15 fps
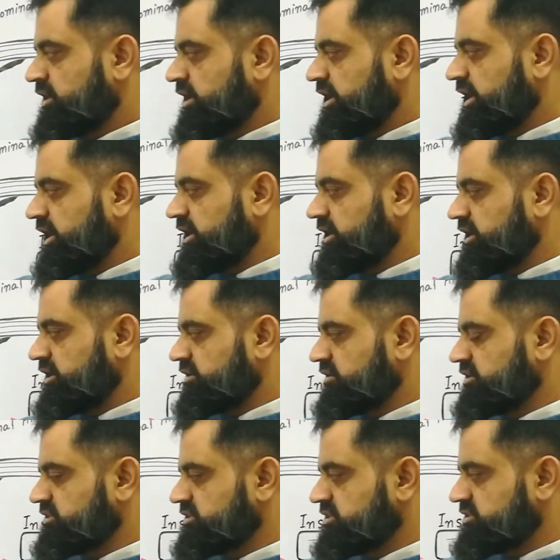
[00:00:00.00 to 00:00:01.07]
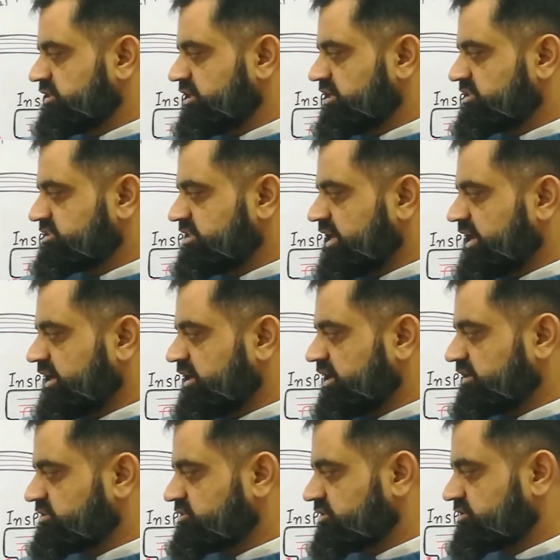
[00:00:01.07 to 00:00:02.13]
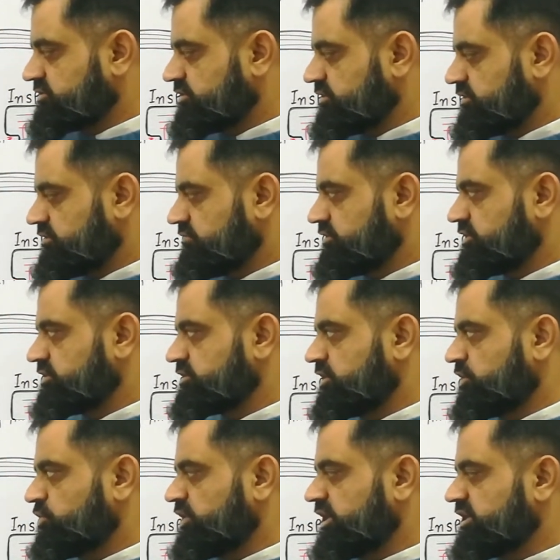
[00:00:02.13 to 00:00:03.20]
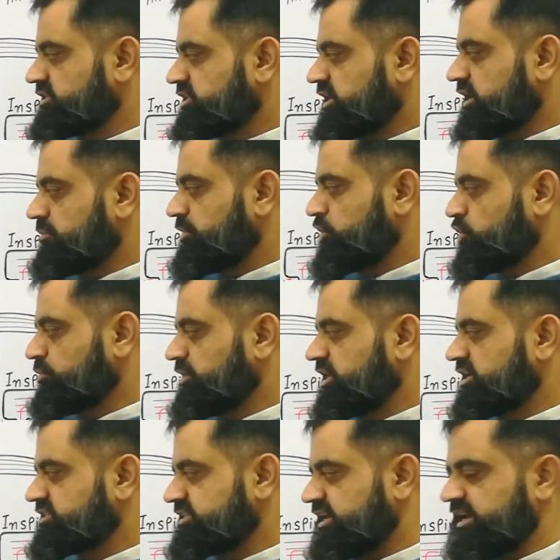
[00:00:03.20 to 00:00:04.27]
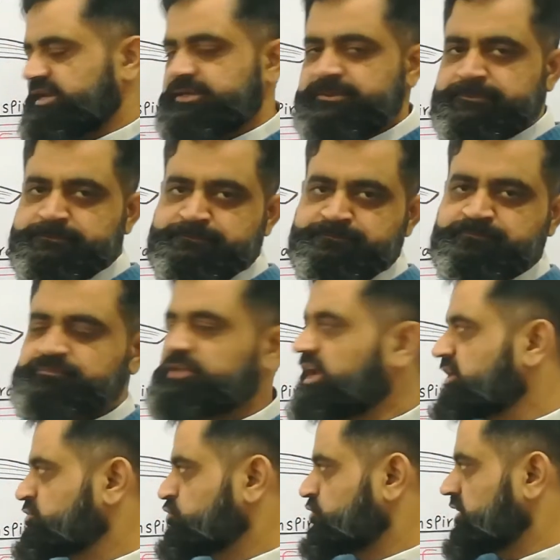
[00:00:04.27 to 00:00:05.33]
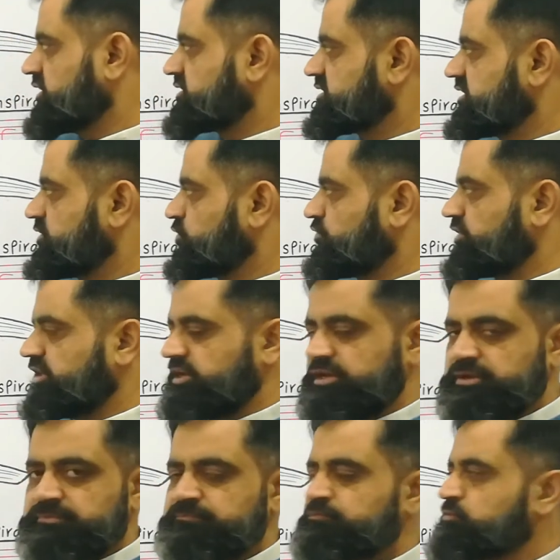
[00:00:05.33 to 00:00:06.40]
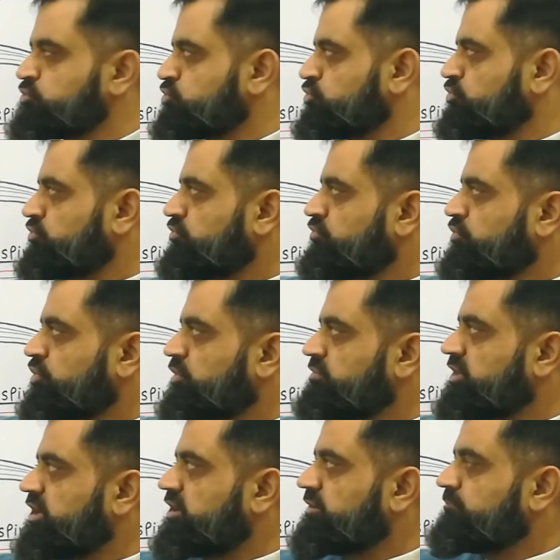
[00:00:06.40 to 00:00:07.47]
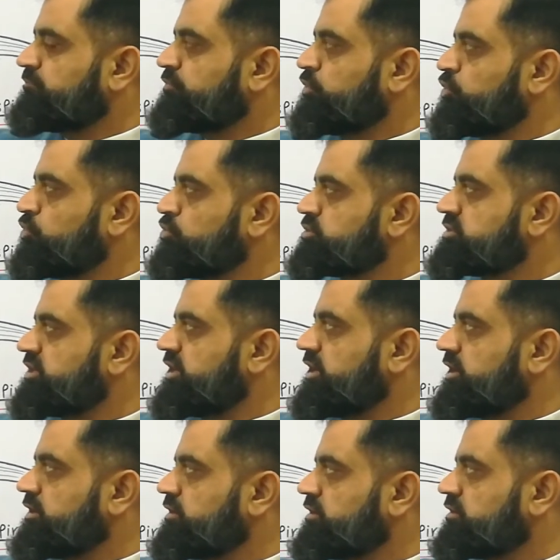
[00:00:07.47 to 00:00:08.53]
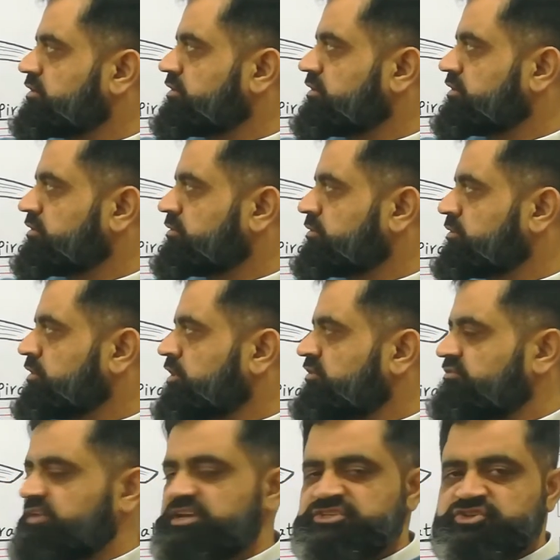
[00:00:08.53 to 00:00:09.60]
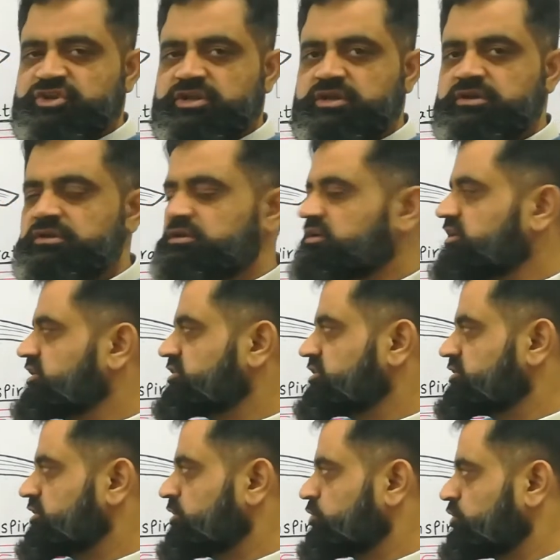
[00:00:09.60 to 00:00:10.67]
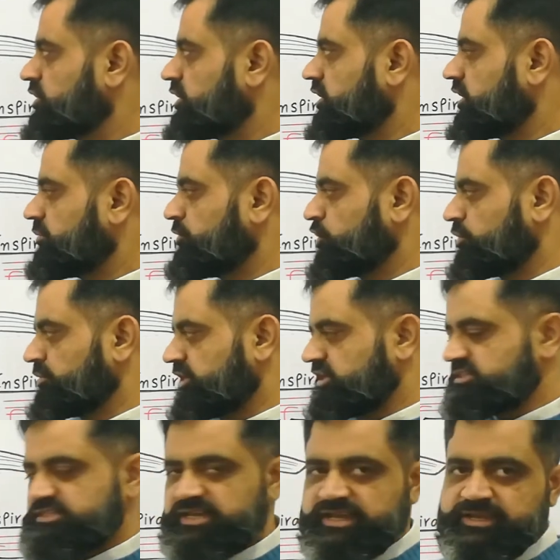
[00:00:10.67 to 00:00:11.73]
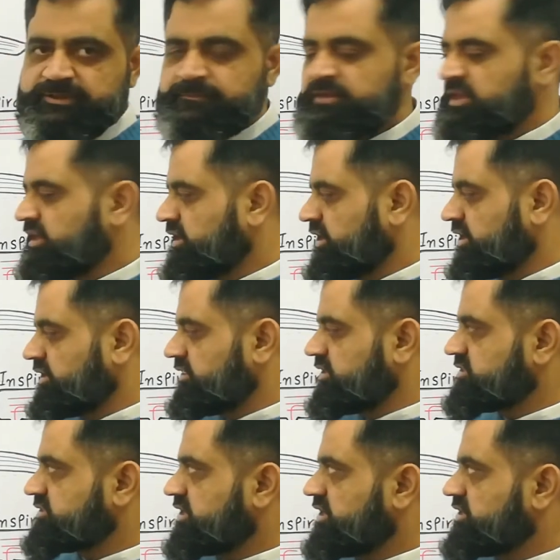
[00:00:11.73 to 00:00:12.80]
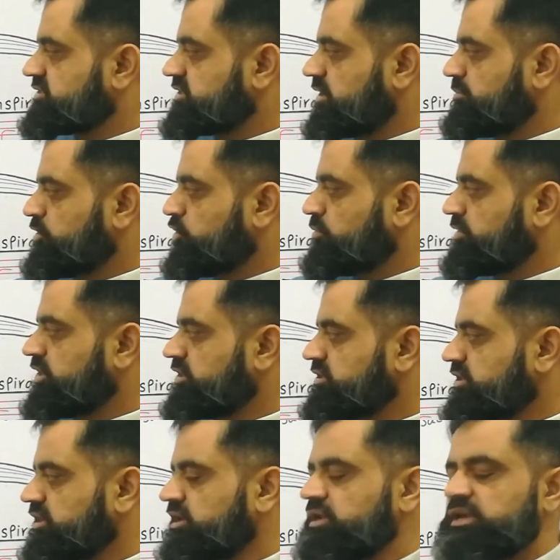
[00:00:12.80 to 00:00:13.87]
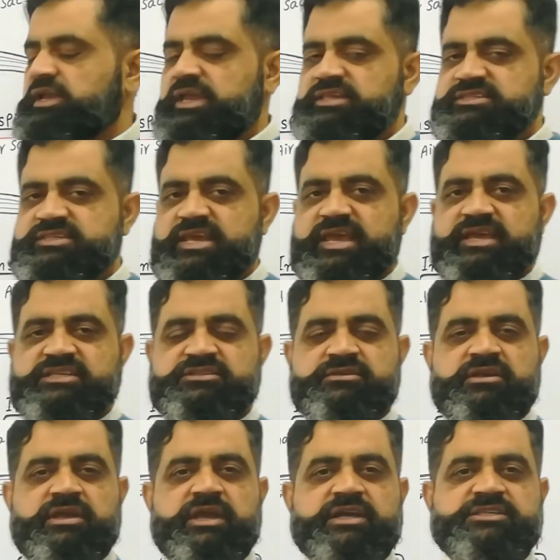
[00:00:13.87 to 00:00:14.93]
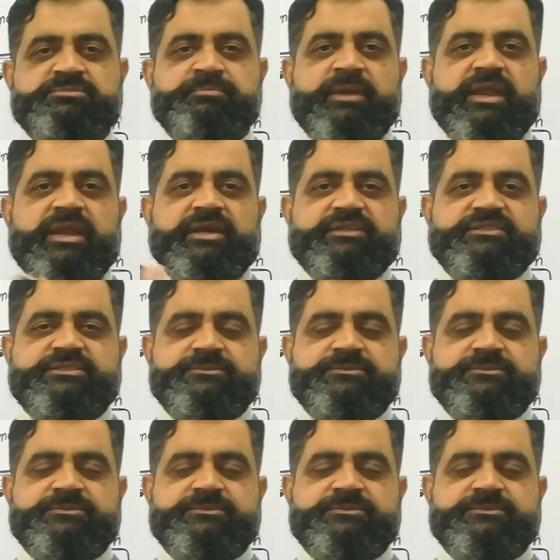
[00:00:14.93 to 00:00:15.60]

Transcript: and it reaches a sac like structure which is known as abdominal sac as you can see over here so from the nose air fresh air reaches into the abdominal sac in this case abdominal sacs expands